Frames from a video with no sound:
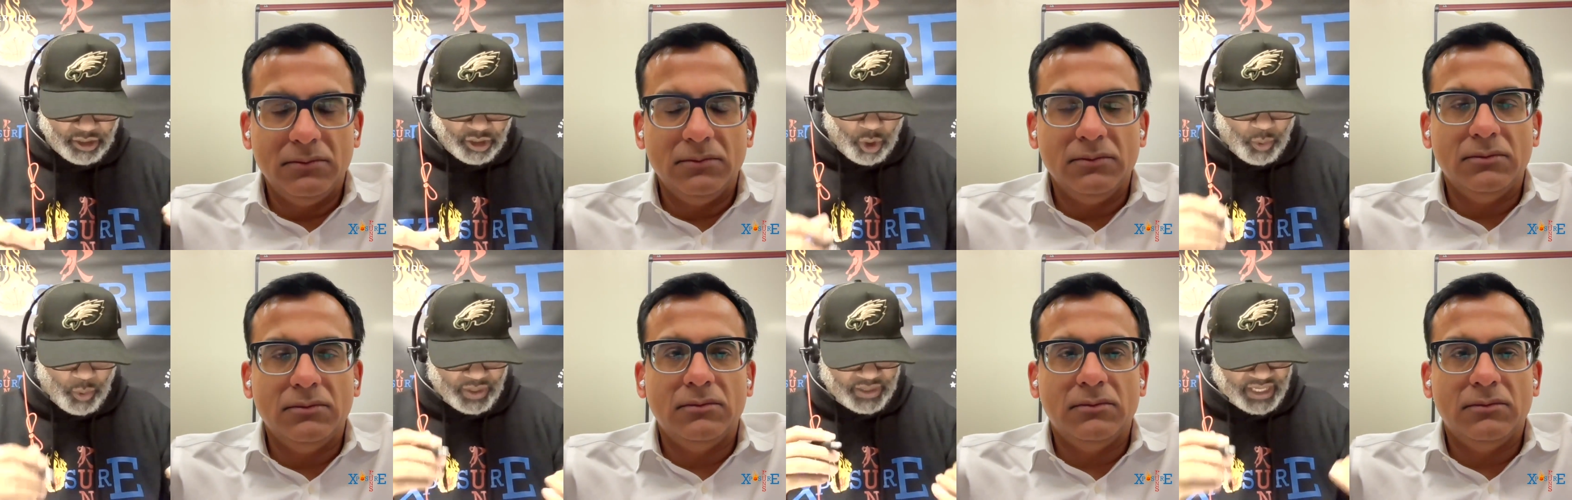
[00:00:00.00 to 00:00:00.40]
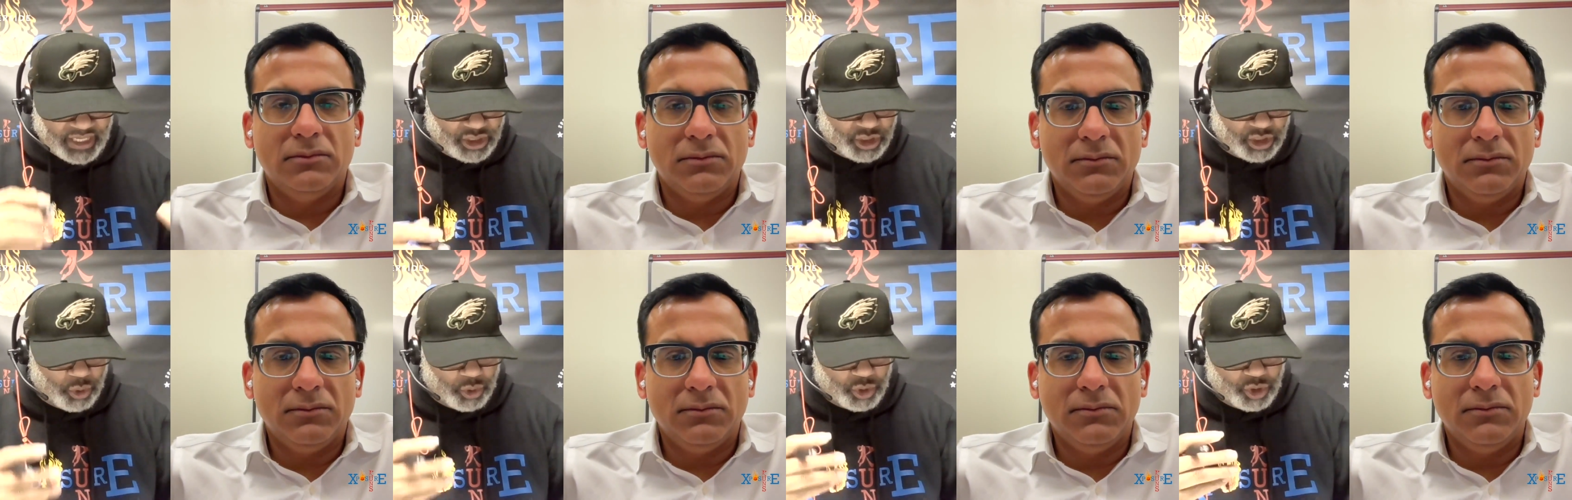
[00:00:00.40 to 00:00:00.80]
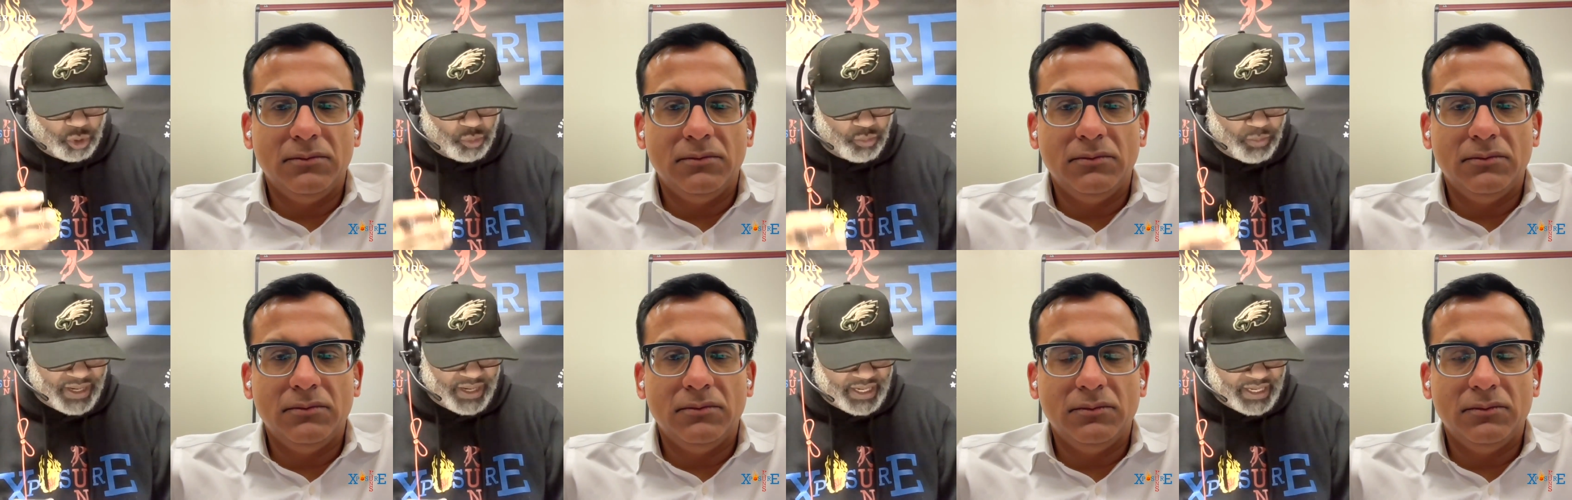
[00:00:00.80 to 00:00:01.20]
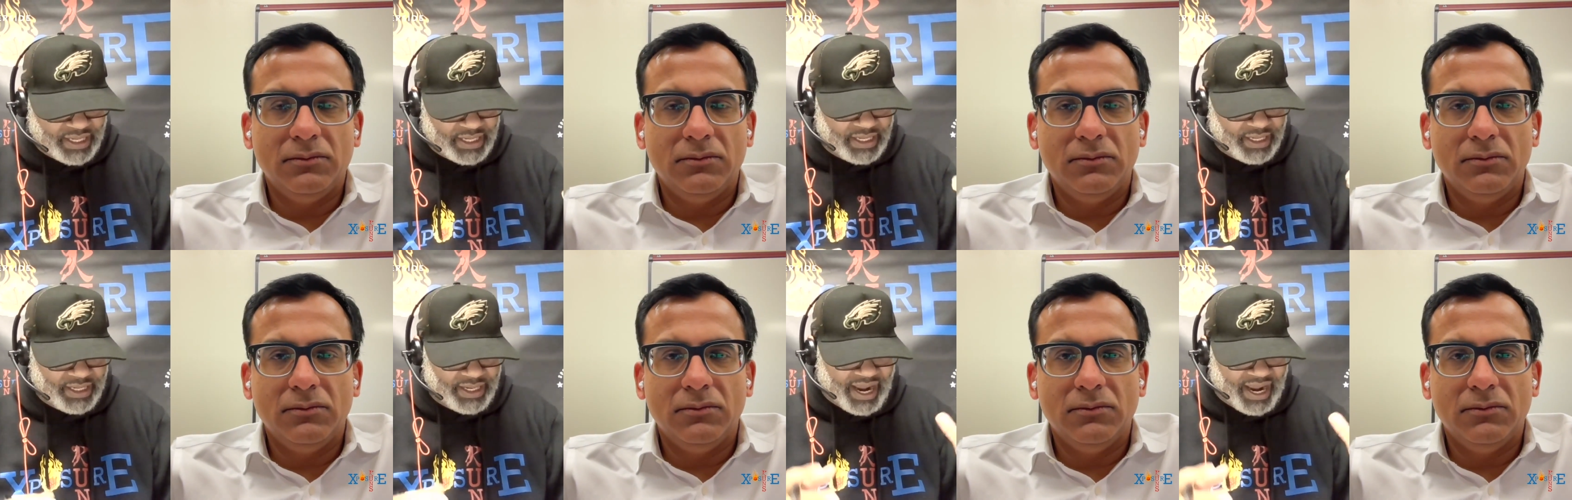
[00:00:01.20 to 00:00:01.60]
Speaker 1: knowing that social
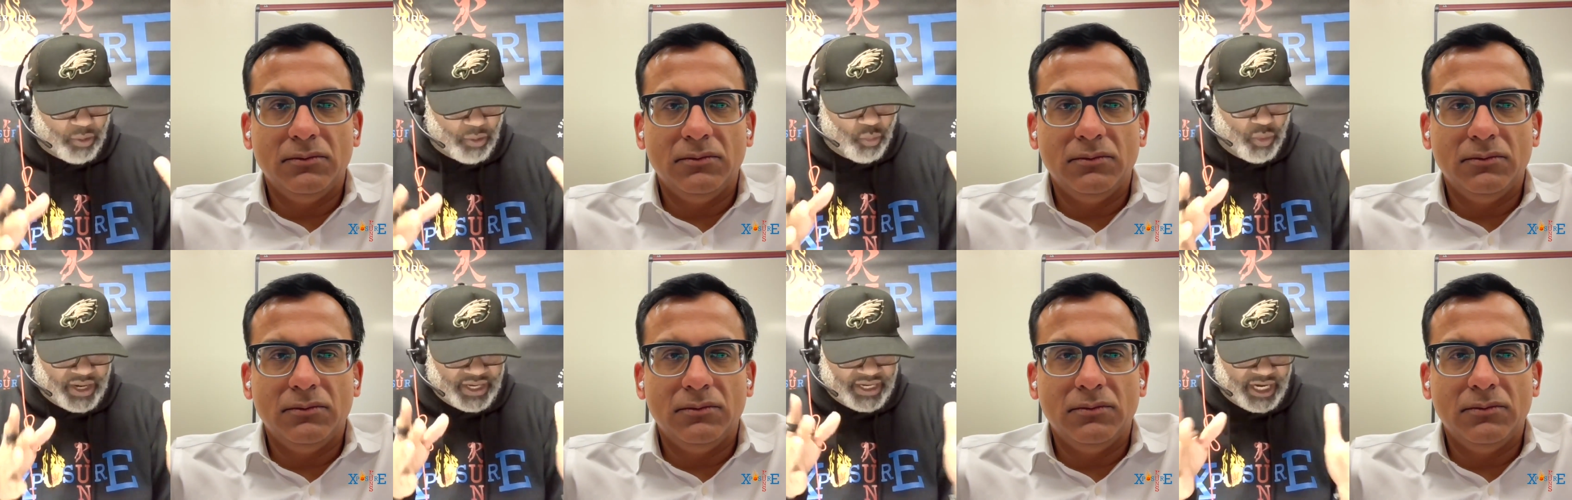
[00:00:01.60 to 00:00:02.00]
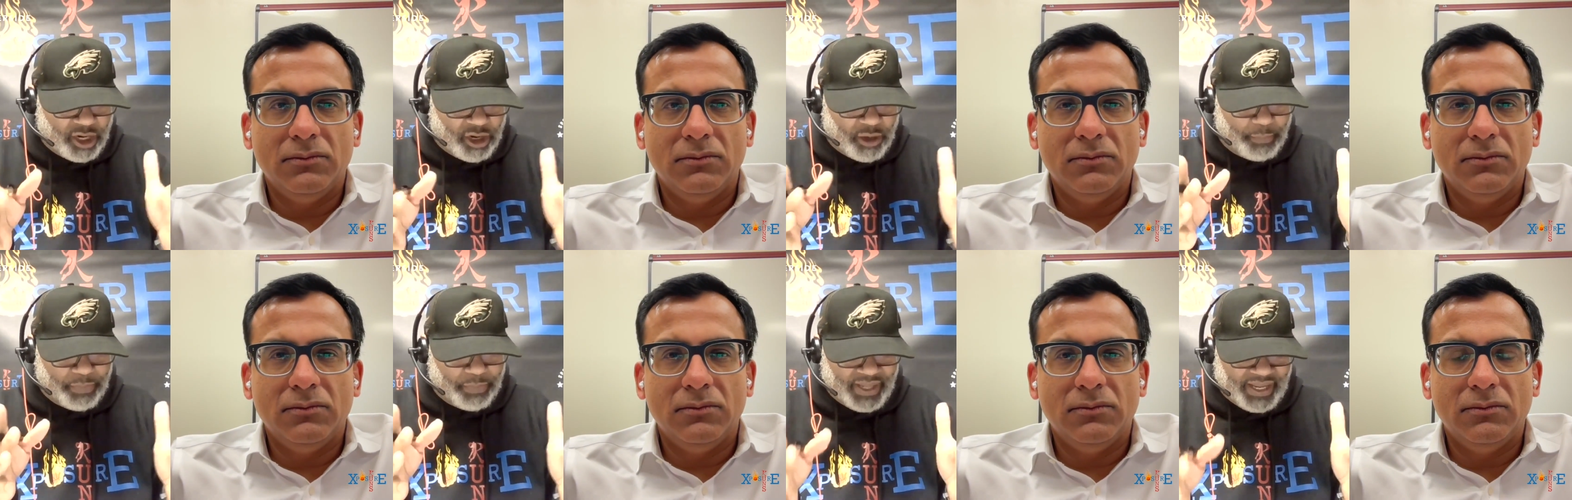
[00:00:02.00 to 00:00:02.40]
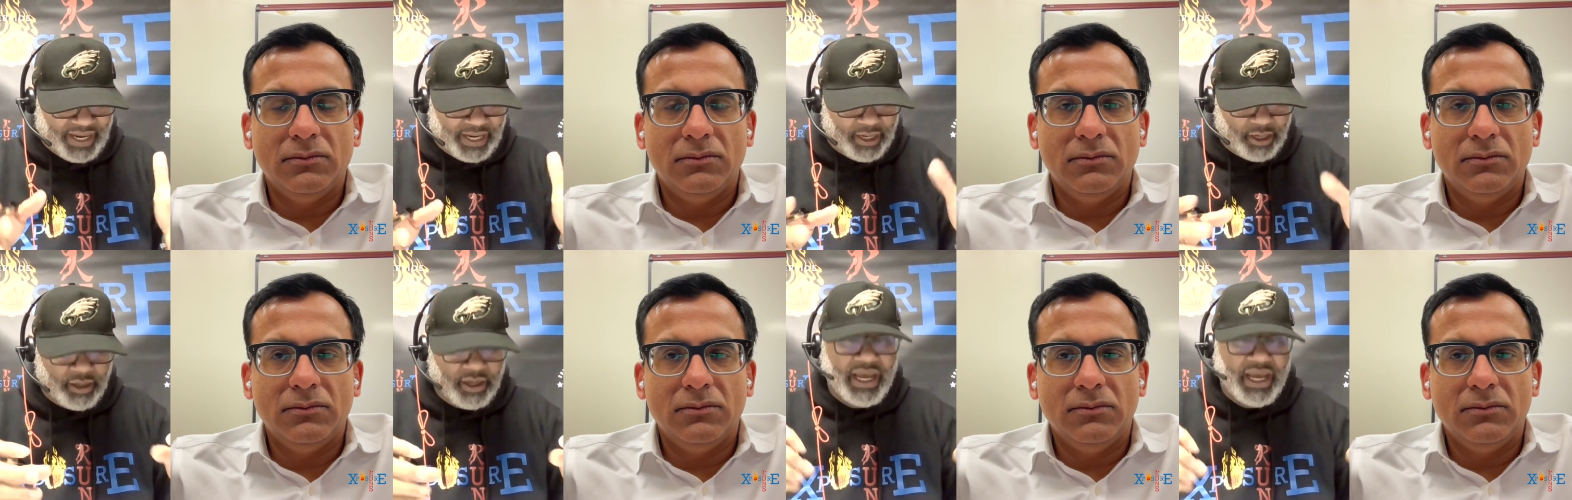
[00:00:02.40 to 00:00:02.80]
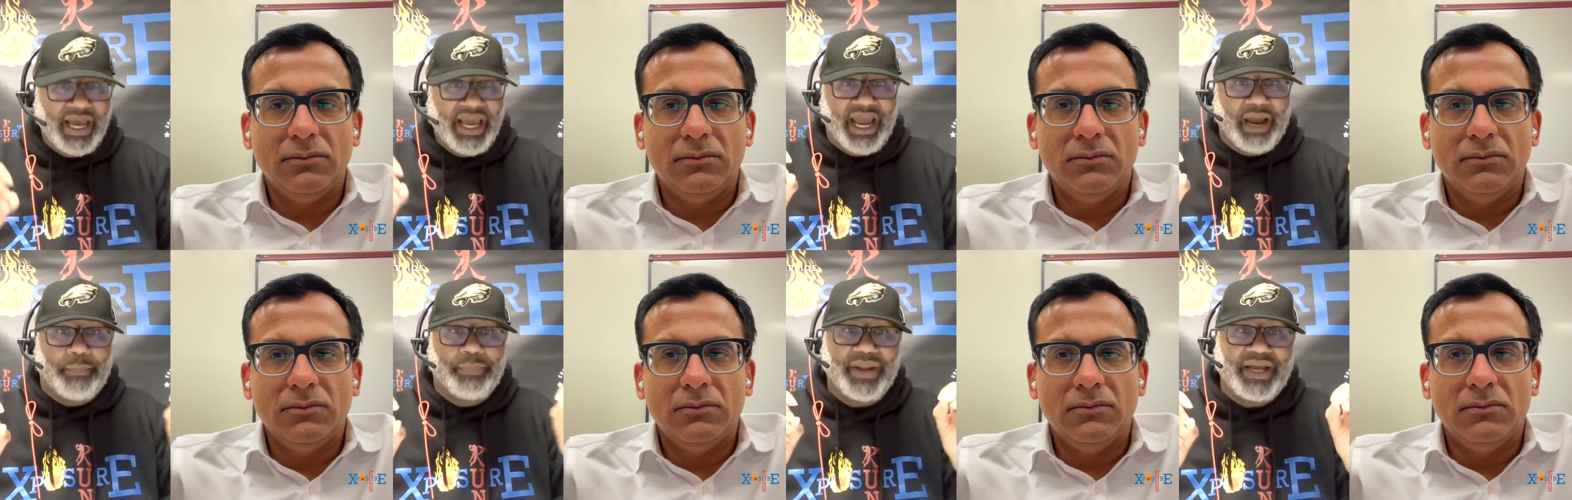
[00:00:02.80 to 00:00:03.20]
media and what year a player,
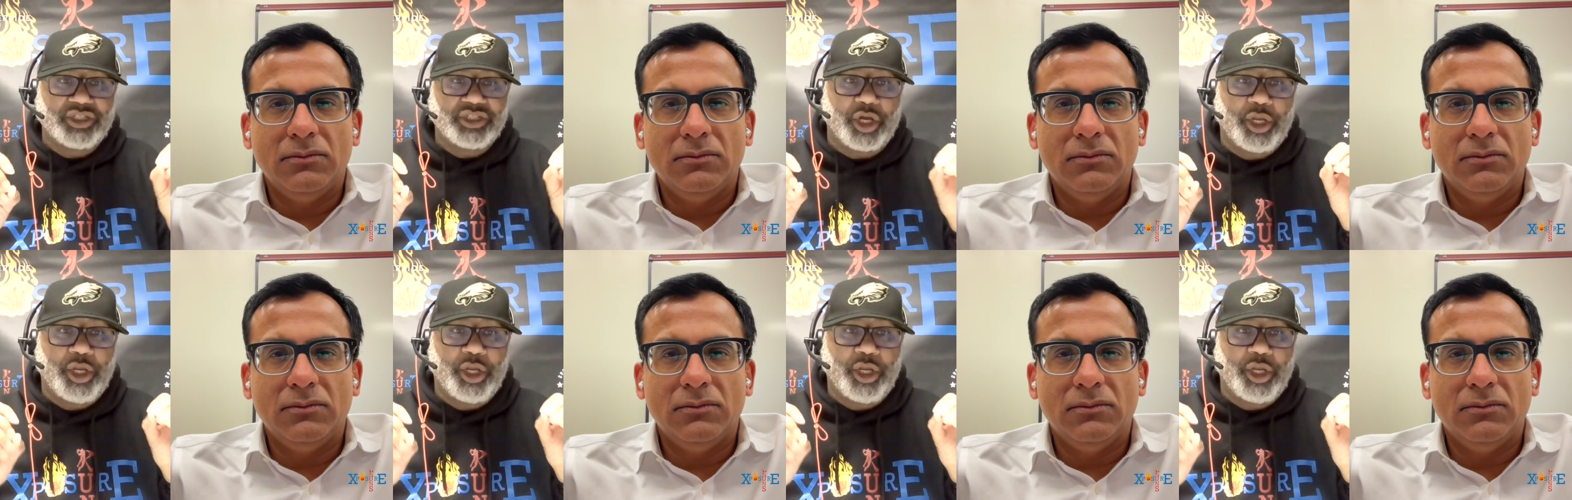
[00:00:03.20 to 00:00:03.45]
it plays a